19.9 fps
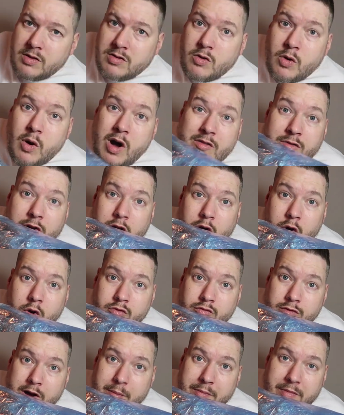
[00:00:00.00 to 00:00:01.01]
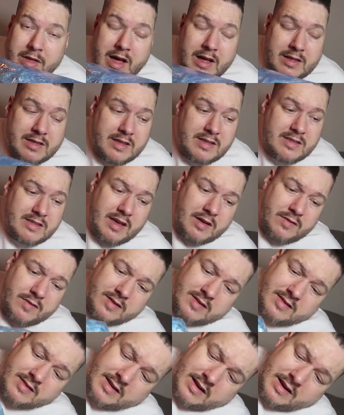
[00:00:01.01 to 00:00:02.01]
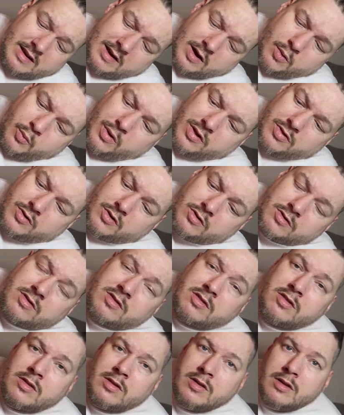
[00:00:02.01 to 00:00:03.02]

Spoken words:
So I've got to unwrap that and see if it's still with us.